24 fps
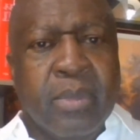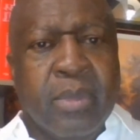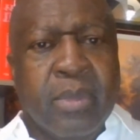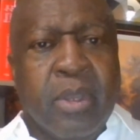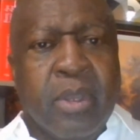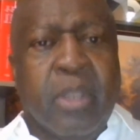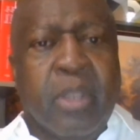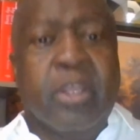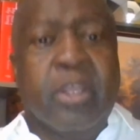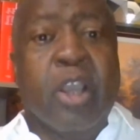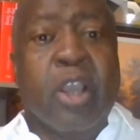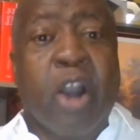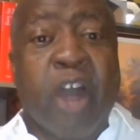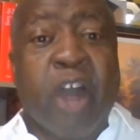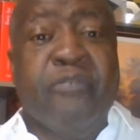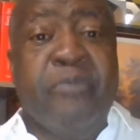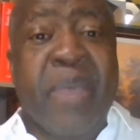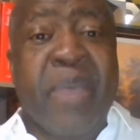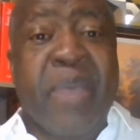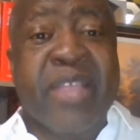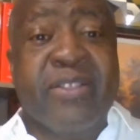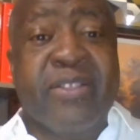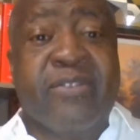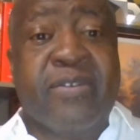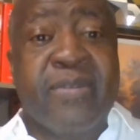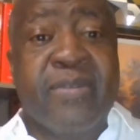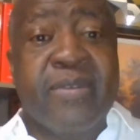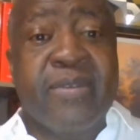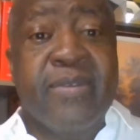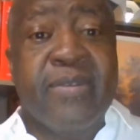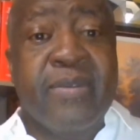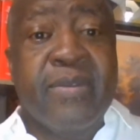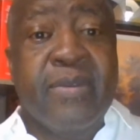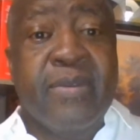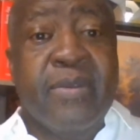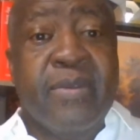The government
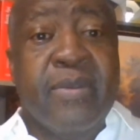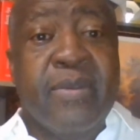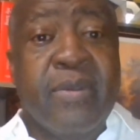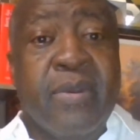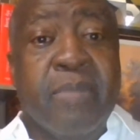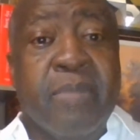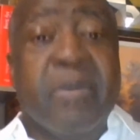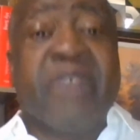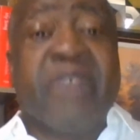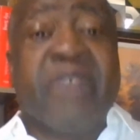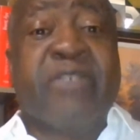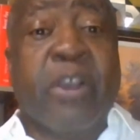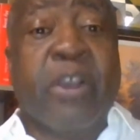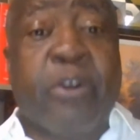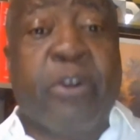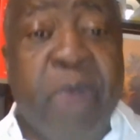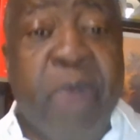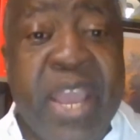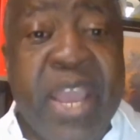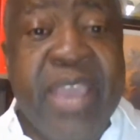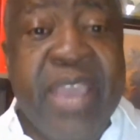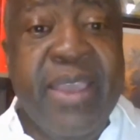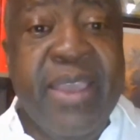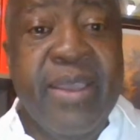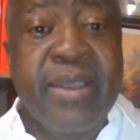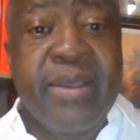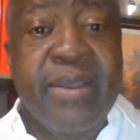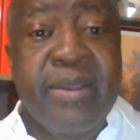must agree